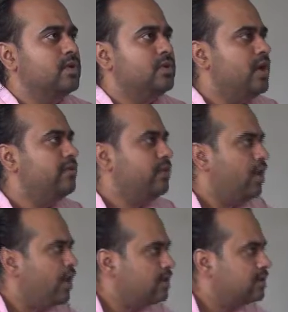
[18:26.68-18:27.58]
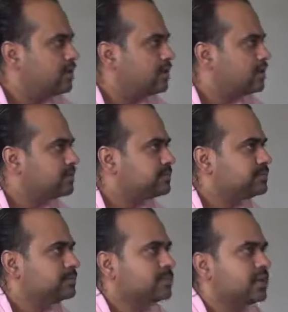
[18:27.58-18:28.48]
You have not
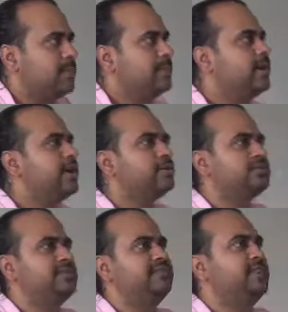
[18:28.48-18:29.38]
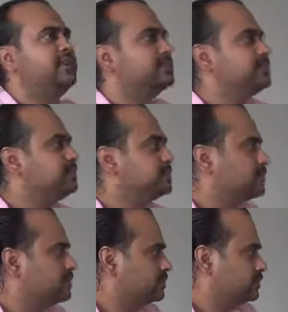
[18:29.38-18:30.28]
come here to suffer.
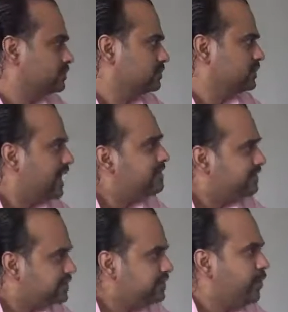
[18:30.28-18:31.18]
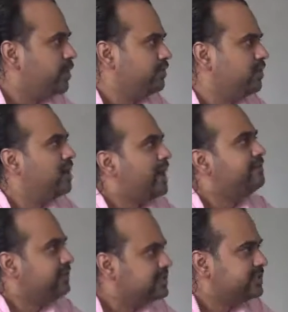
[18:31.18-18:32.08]
Life is beautiful,
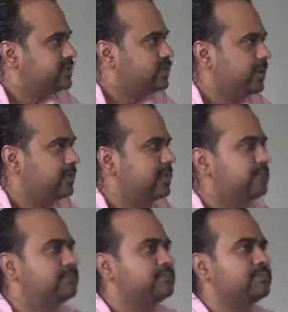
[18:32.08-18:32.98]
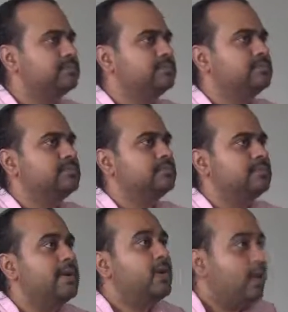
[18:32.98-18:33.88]
life is enjoyable.
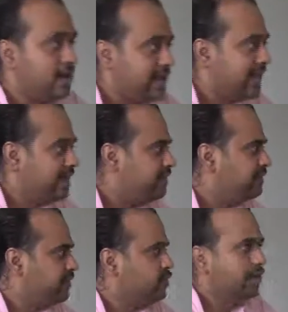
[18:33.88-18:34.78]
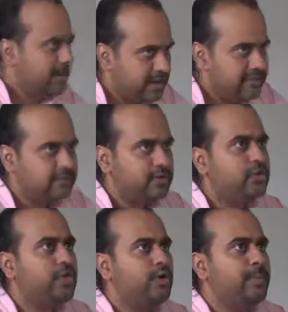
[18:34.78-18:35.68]
But only if you
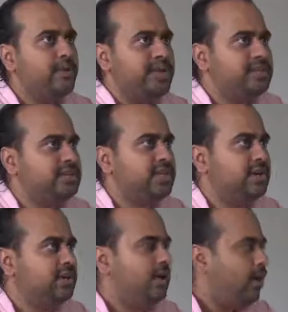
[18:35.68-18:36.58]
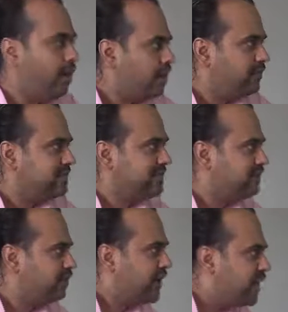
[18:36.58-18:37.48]
live to your potential. All of us
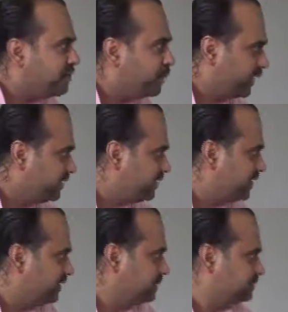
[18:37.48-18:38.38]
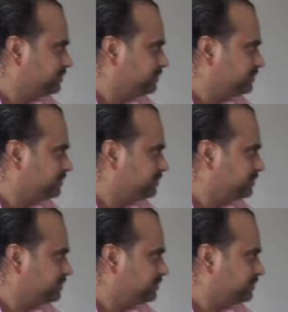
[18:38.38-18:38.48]
have great potential.